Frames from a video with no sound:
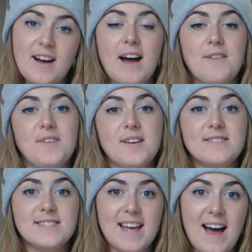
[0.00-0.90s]
I
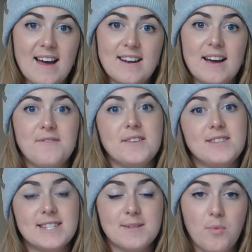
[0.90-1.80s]
feel sad. I feel
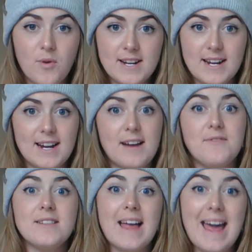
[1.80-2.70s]
disappointed. I
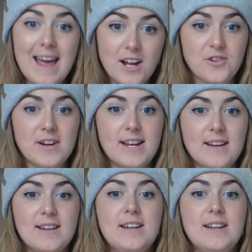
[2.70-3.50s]
feel angry.